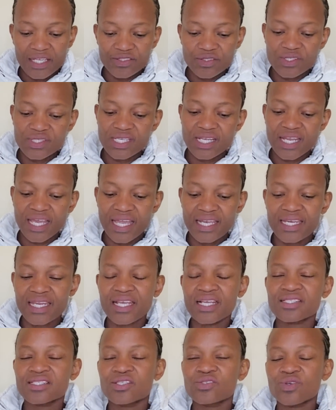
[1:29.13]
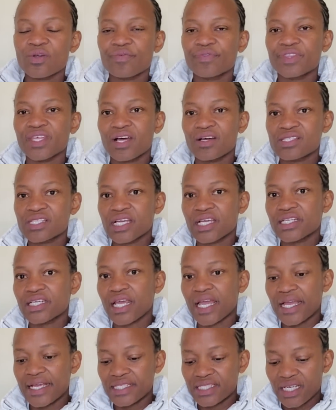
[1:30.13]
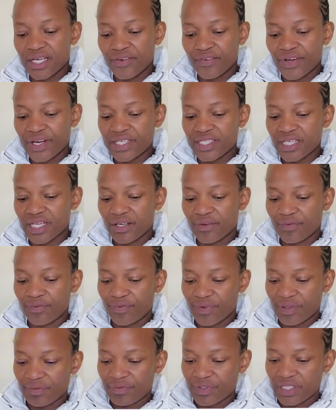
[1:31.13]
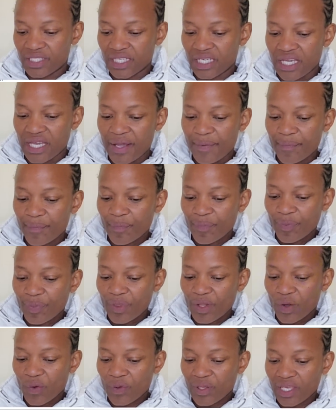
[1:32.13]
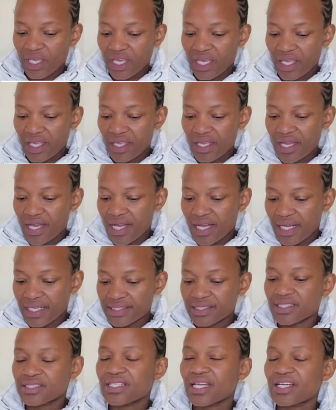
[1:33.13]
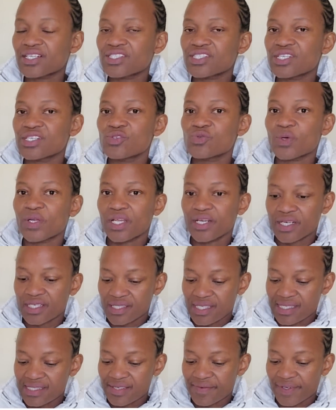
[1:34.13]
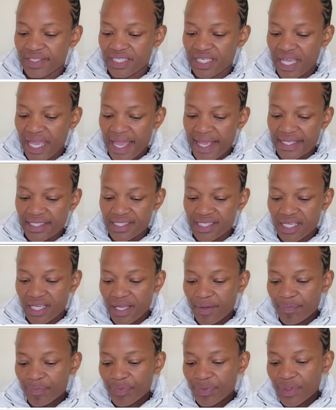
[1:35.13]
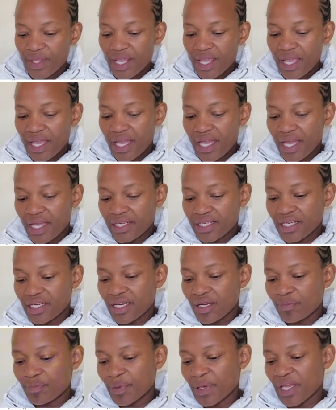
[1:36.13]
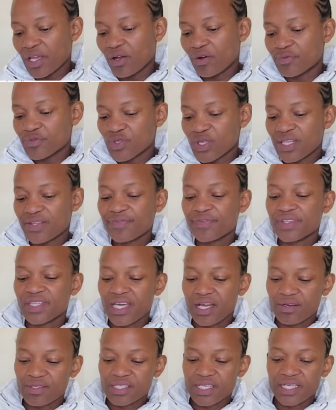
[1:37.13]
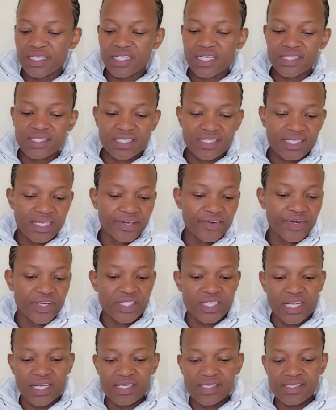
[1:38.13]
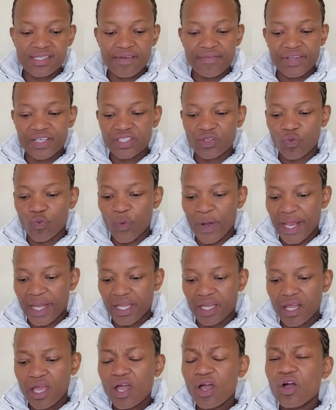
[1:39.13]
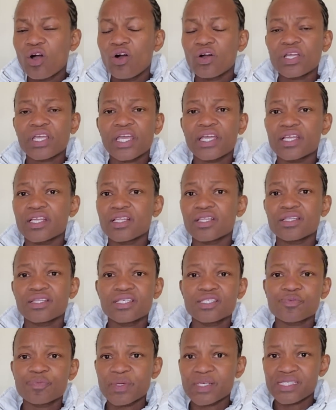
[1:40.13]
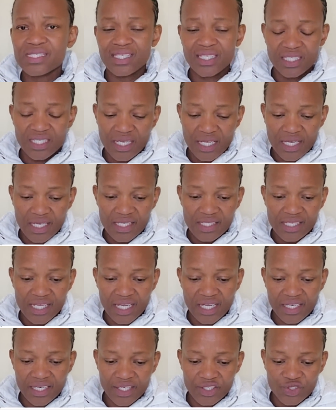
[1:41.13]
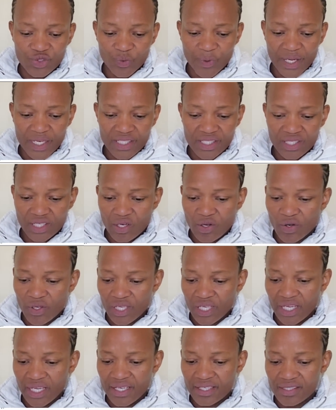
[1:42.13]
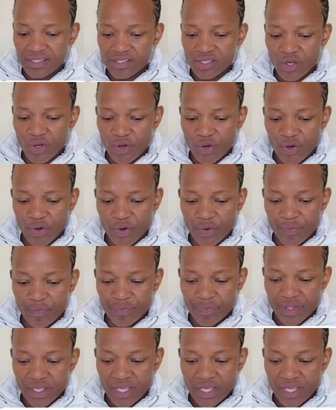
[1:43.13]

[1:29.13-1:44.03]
Total earnings, 12,850. Okay, deductions, 178. And a net pay of 12,671. Okay, this person is a graduate. Okay, so